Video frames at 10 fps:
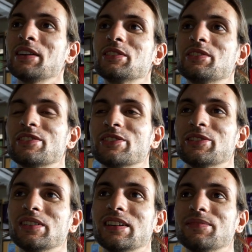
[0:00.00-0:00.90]

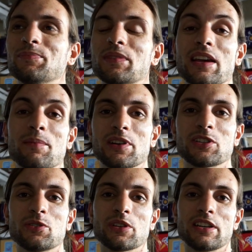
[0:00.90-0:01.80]
So yeah, make
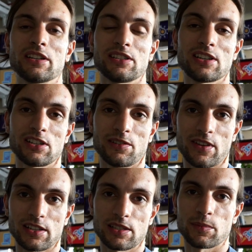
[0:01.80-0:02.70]
sure to get in touch if
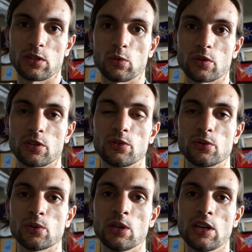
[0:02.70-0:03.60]
that's something you want to
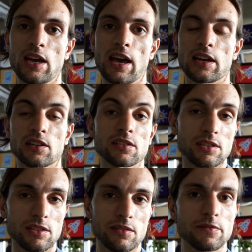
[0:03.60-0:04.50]
do, and
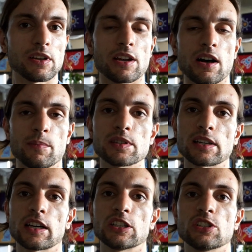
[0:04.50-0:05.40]
consider Vietnam as a
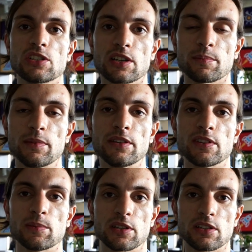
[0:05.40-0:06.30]
country to come live
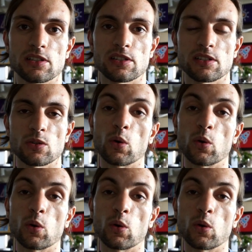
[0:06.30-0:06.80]
in, because it's